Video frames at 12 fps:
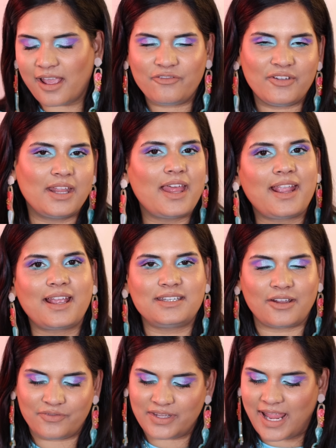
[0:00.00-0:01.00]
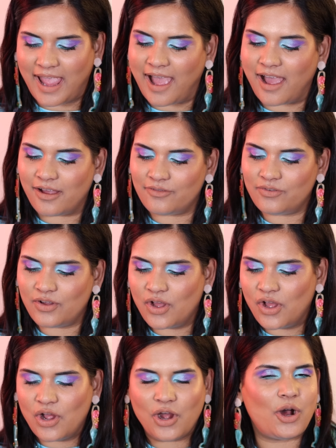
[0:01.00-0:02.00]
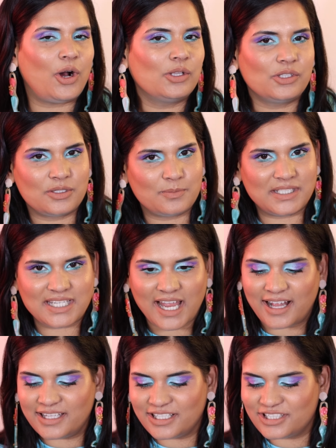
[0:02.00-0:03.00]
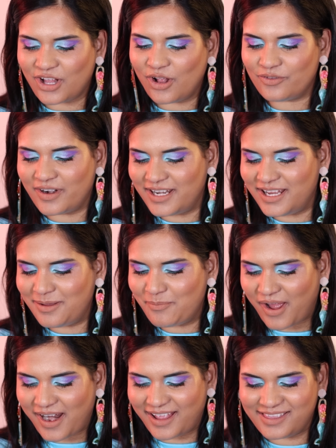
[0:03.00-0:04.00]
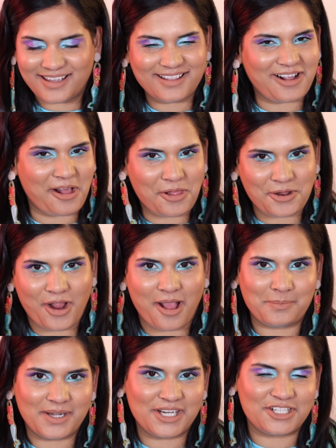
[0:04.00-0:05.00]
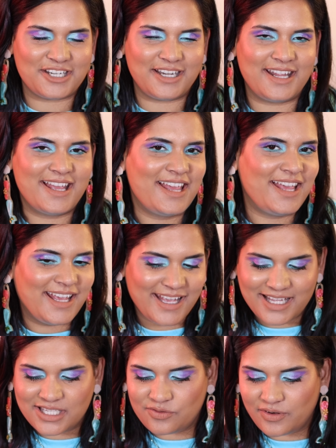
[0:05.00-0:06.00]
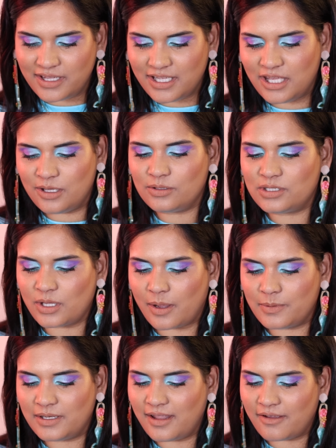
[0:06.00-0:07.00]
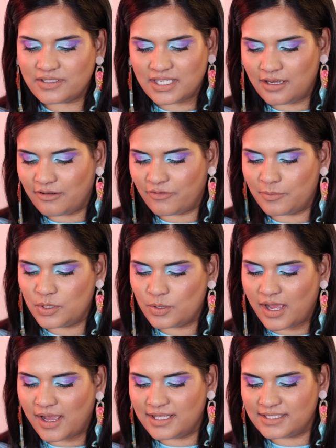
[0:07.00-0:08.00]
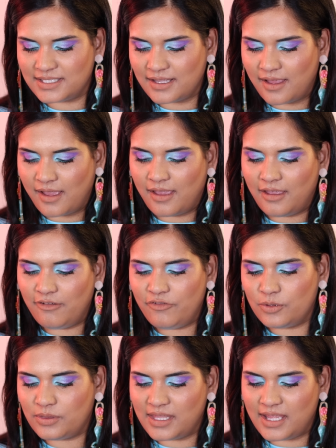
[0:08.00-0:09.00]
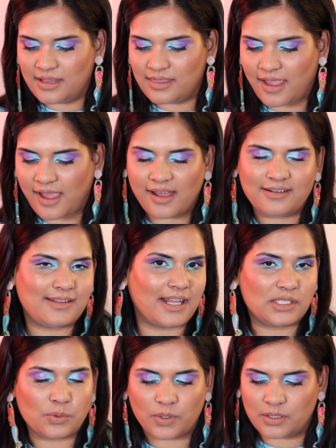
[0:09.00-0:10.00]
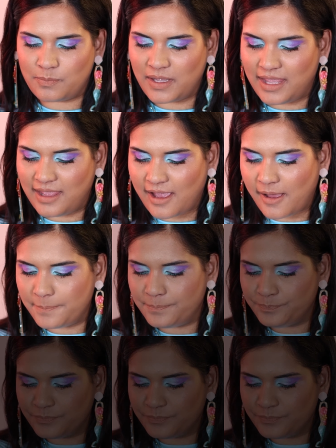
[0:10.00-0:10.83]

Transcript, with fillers: I feel like I definitely have all those metallics already, but I think the color combination is really cute, so I would love to hear from you guys if you think that that's worth picking up.